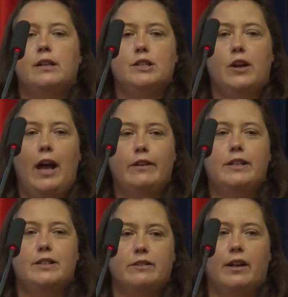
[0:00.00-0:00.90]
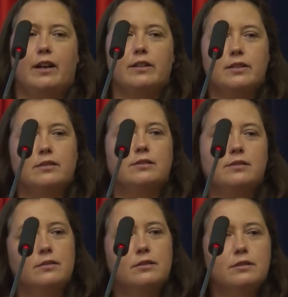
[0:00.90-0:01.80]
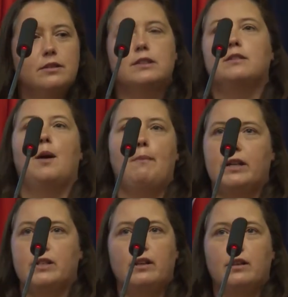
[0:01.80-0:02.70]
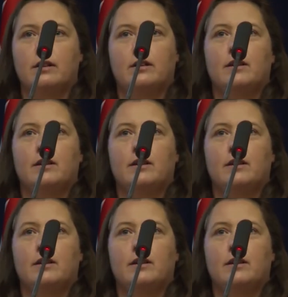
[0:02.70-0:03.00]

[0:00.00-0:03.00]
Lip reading: So how do you do that? Not magic.